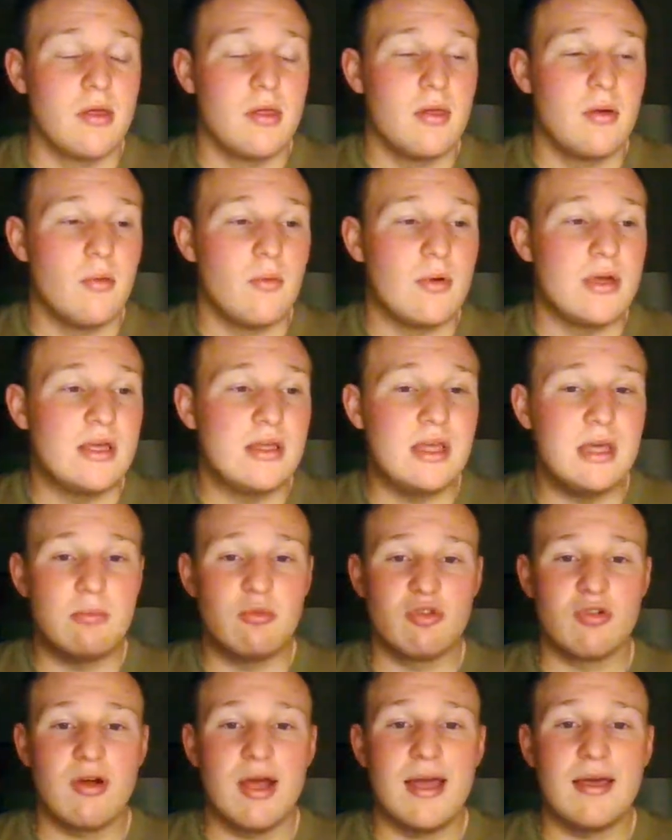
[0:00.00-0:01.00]
We keep
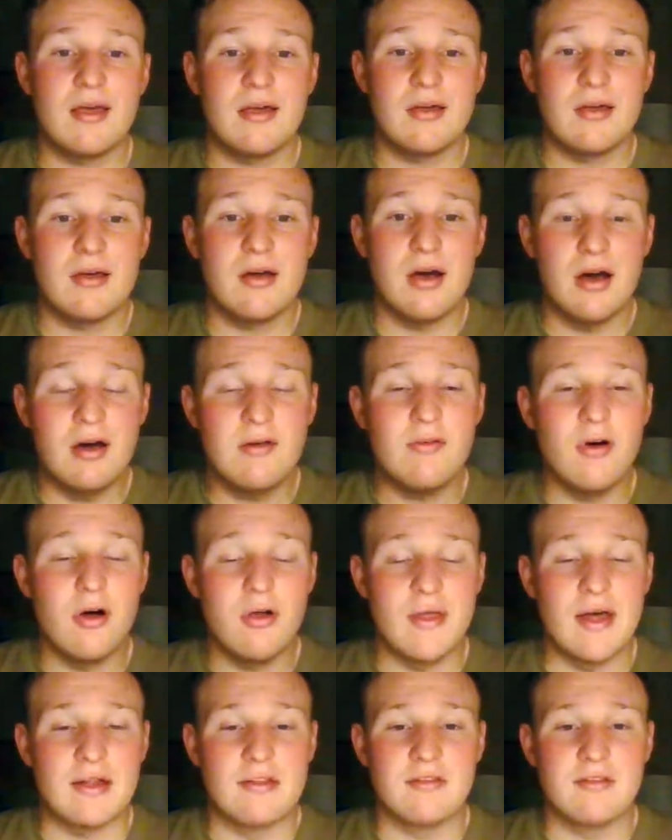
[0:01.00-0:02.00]
track of all
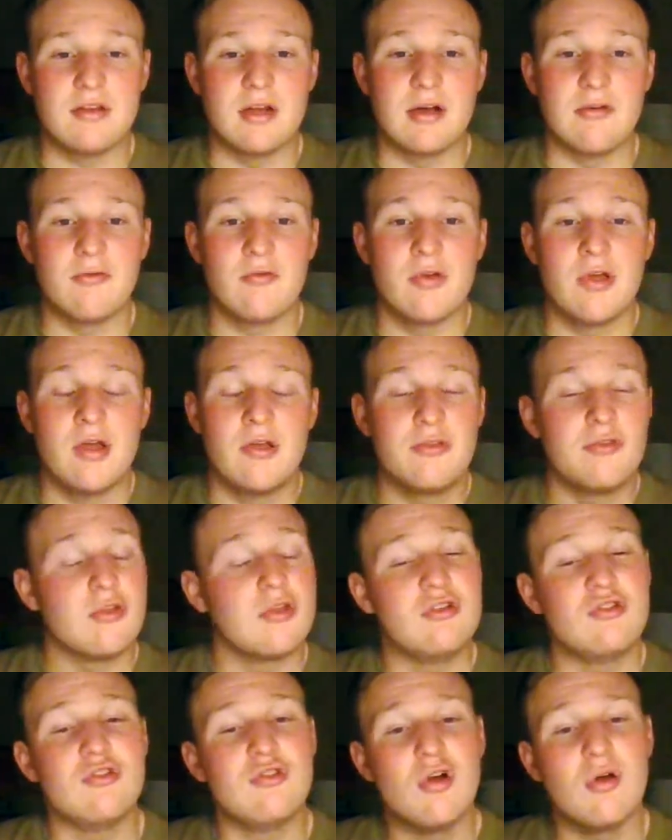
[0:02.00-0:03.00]
that stuff so
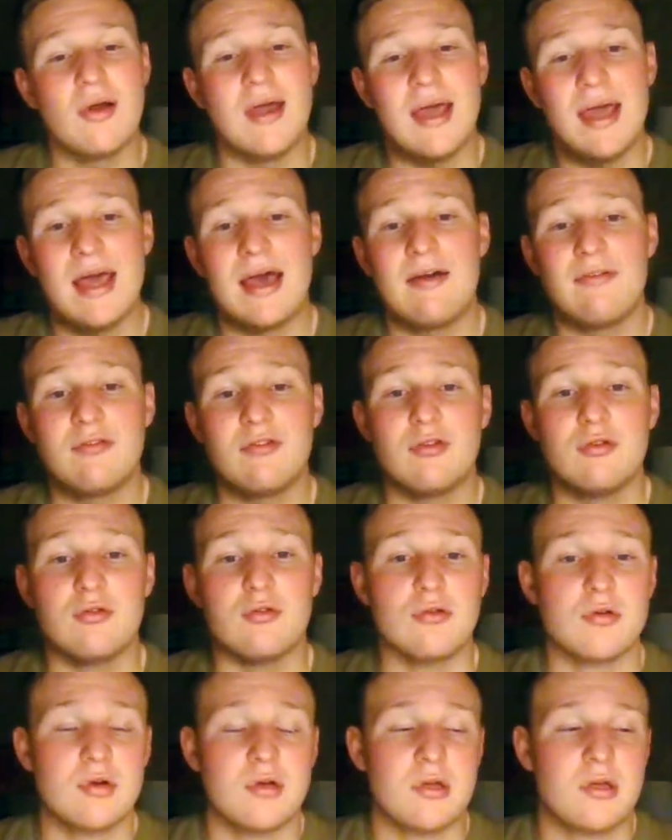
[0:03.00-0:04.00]
that you don't have to.
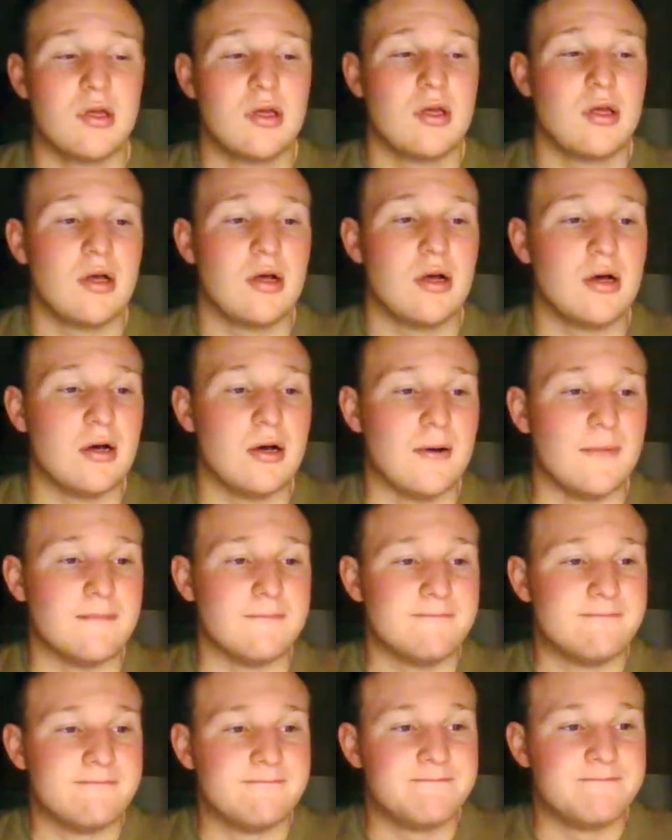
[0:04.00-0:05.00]

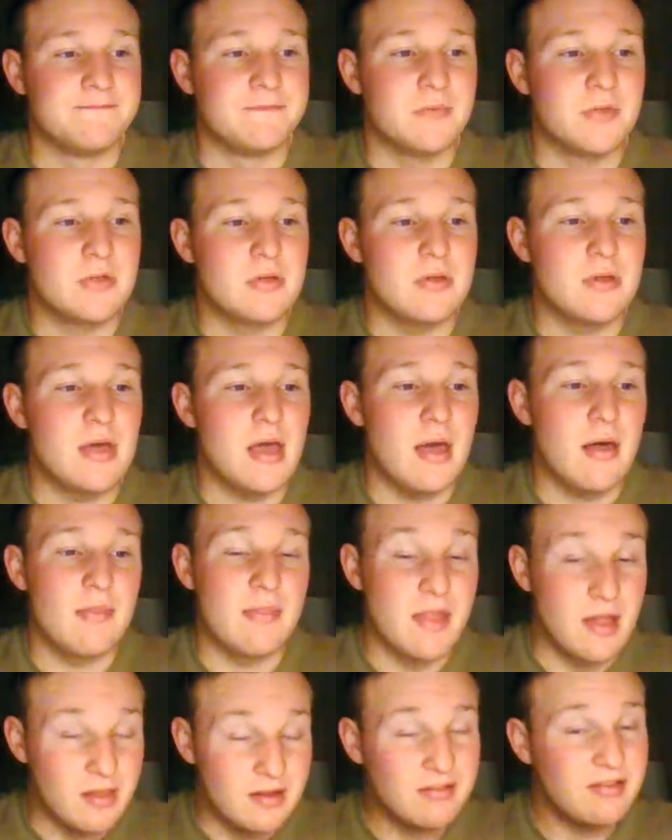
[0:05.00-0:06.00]

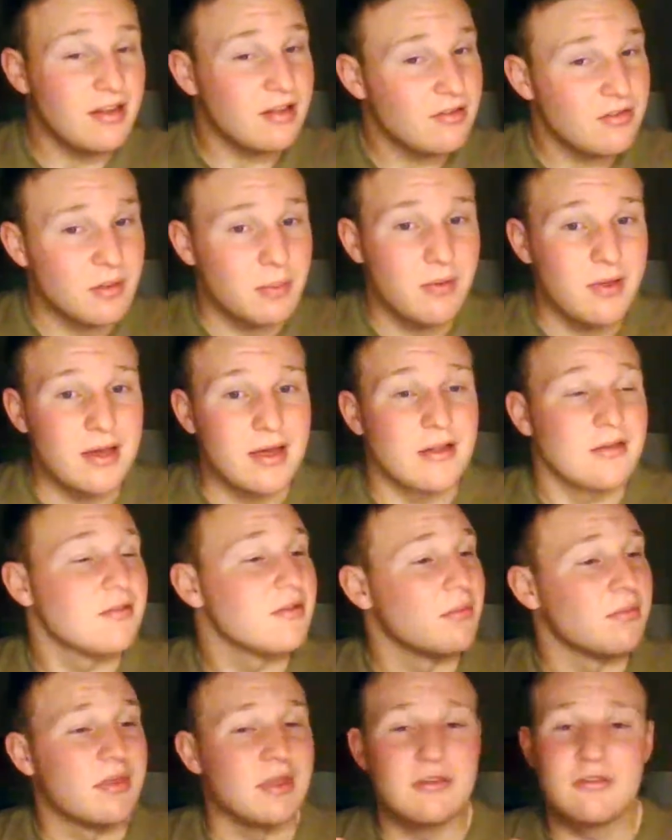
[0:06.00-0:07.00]
At least that's the plan.
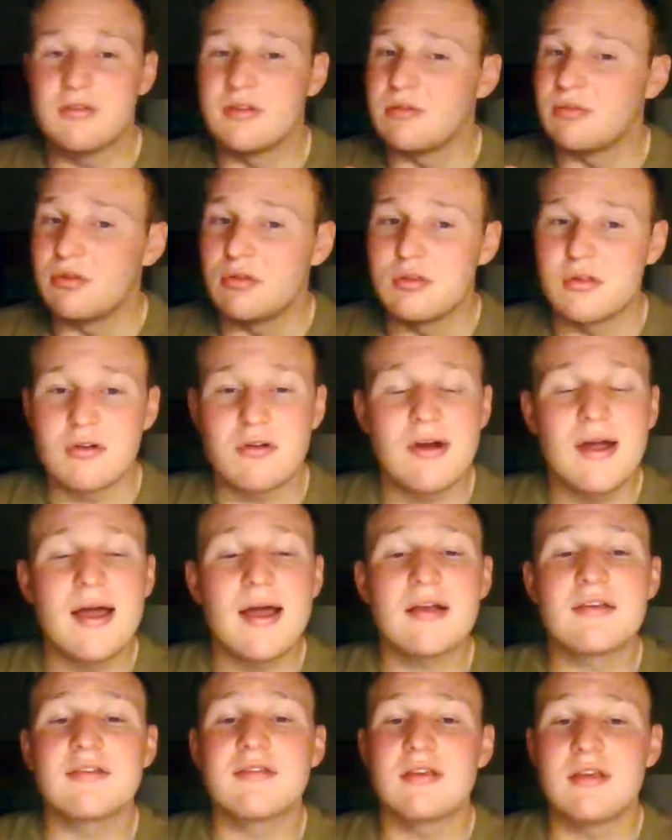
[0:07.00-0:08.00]
Some things slip through the
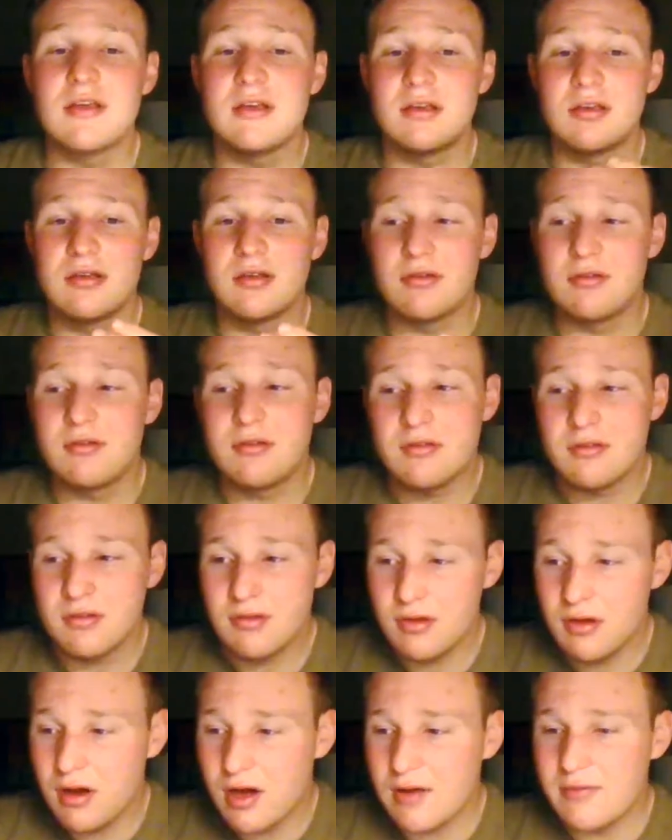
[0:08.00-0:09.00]
cracks, and
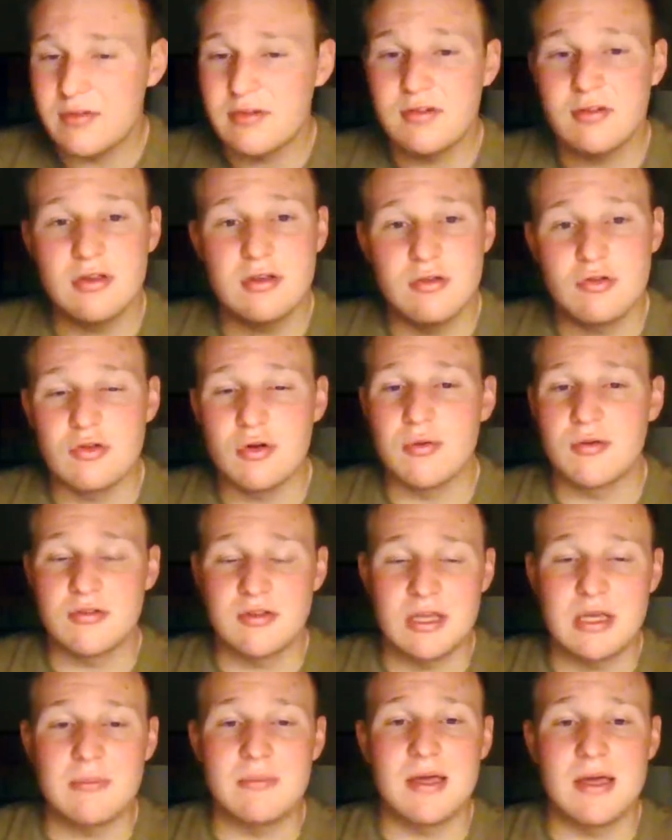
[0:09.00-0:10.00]
obviously you should always
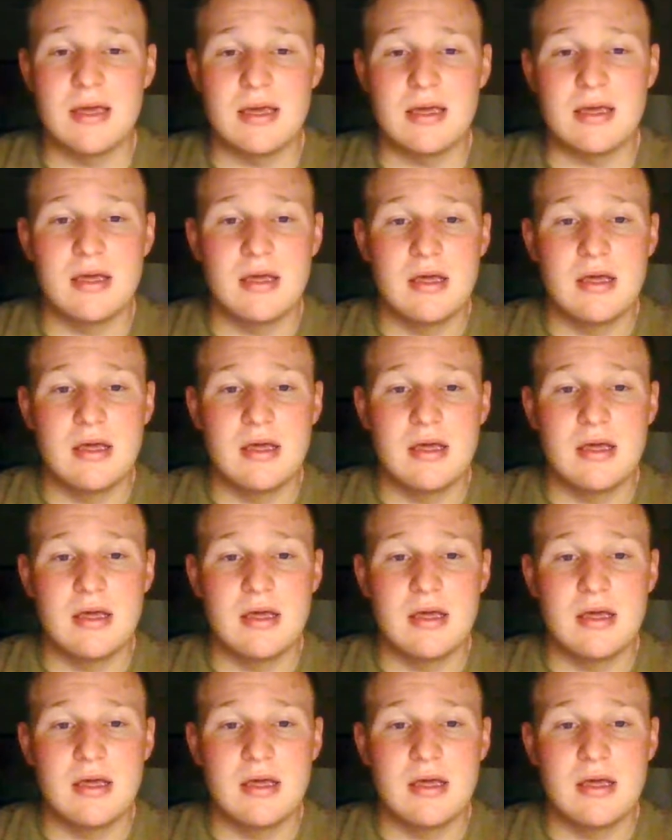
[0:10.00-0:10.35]
keep a